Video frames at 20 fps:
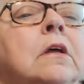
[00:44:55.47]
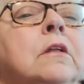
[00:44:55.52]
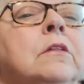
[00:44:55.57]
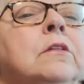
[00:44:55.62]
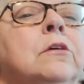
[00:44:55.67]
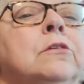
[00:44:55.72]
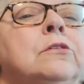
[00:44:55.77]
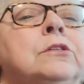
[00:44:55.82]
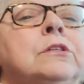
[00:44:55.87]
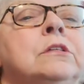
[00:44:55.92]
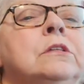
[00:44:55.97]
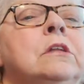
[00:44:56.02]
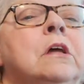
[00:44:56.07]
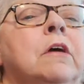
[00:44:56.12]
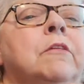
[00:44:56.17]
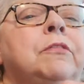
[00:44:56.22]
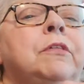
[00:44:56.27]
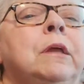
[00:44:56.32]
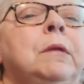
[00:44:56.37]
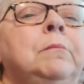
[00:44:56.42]
There's
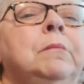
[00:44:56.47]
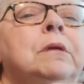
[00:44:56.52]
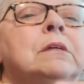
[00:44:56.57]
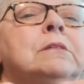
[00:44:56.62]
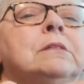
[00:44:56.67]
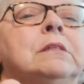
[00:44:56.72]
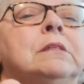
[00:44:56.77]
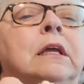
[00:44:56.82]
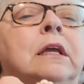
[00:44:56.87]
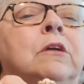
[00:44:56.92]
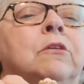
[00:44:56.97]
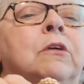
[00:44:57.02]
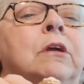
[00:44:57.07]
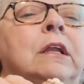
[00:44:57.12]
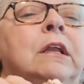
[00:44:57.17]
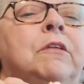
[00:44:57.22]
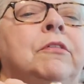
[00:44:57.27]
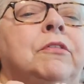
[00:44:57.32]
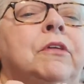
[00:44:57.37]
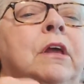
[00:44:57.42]
nothing missing or
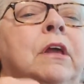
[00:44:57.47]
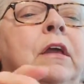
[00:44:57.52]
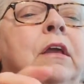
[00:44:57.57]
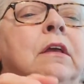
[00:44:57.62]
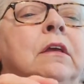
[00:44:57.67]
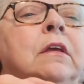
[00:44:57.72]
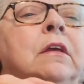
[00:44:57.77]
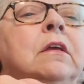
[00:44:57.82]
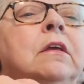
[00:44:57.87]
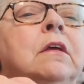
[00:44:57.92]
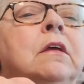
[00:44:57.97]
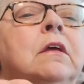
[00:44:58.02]
anything.